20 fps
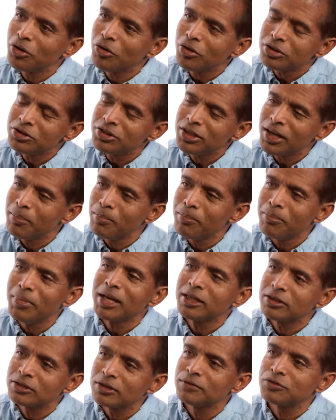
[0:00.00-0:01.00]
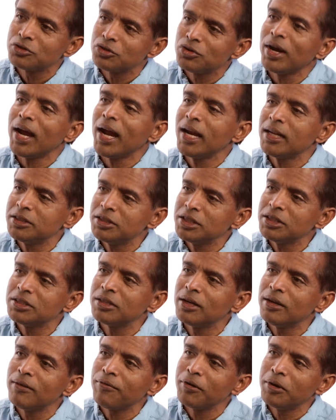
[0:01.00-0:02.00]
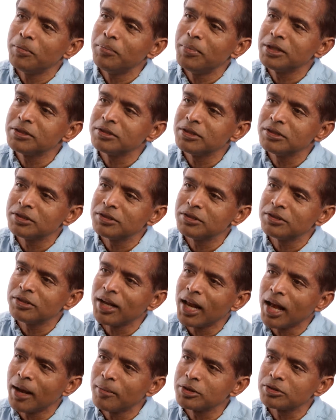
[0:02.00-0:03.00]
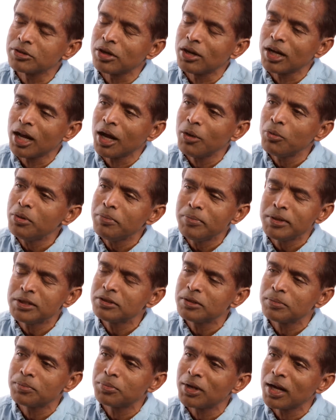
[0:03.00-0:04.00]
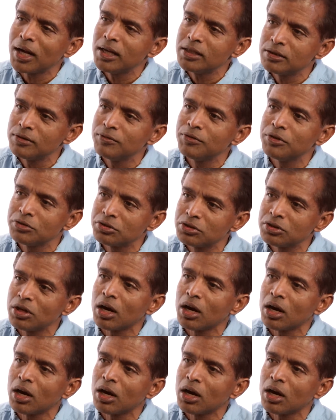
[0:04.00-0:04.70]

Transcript: So you're going to see a mix of strategies in different businesses in Amazon. Now, I wouldn't be surprised if you